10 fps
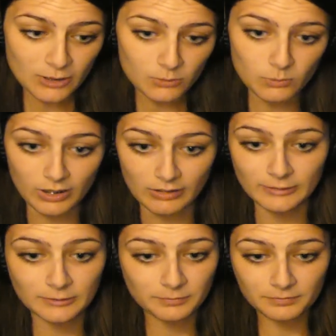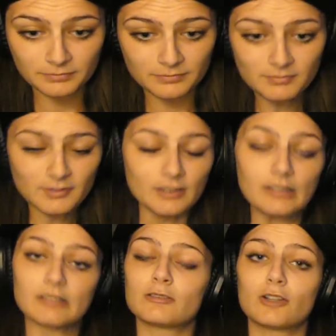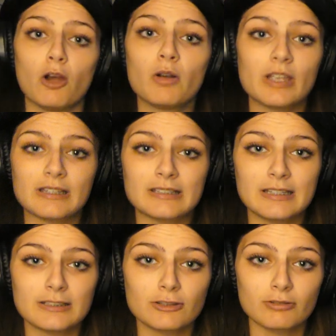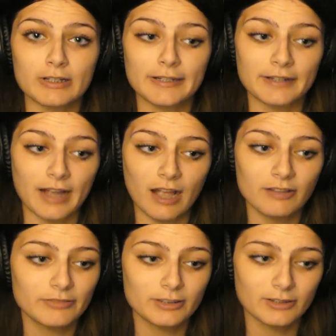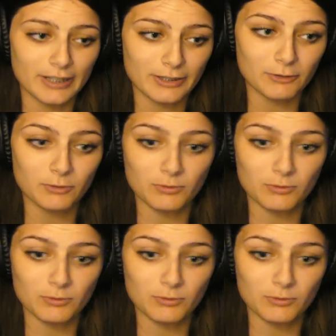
Well, going into season 3, I feel like